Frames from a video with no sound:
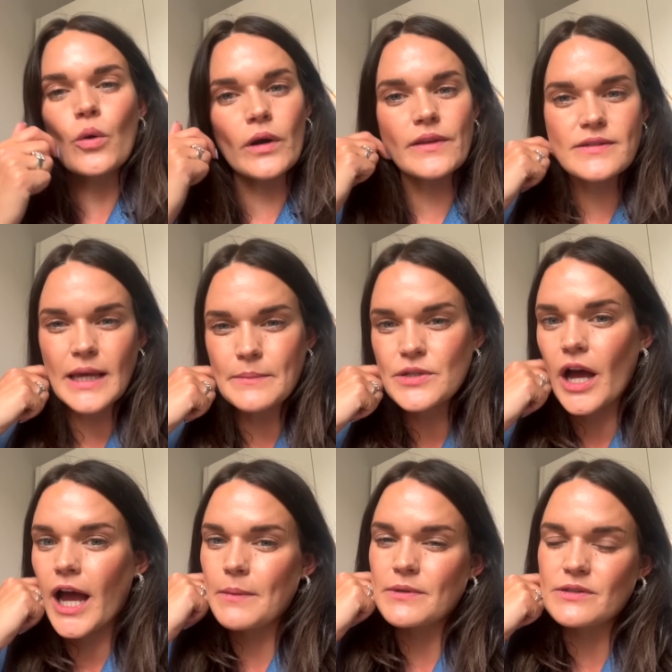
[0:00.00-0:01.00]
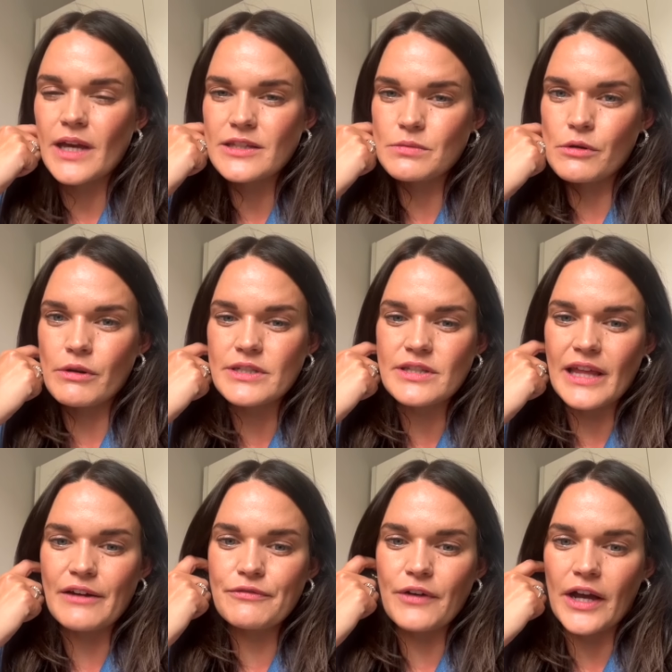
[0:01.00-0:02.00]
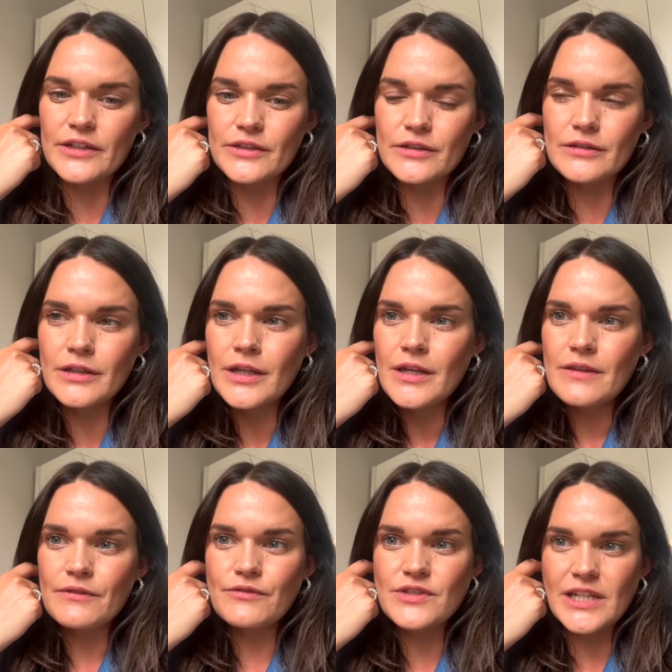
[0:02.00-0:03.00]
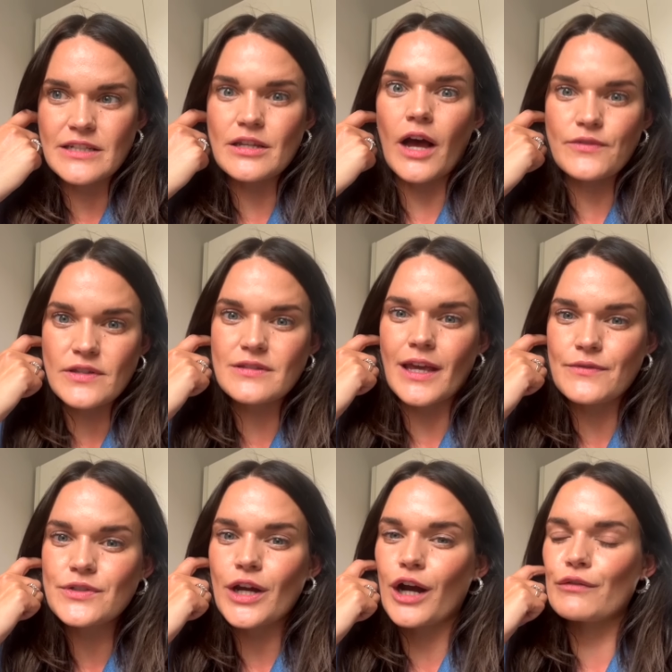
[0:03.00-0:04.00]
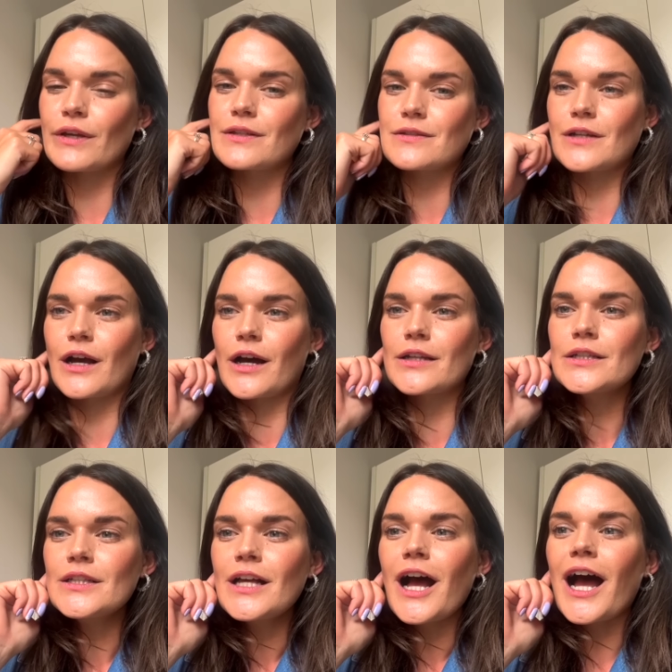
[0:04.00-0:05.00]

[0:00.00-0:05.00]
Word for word: all at the same time as, as we were into that final stint after the safety car restart.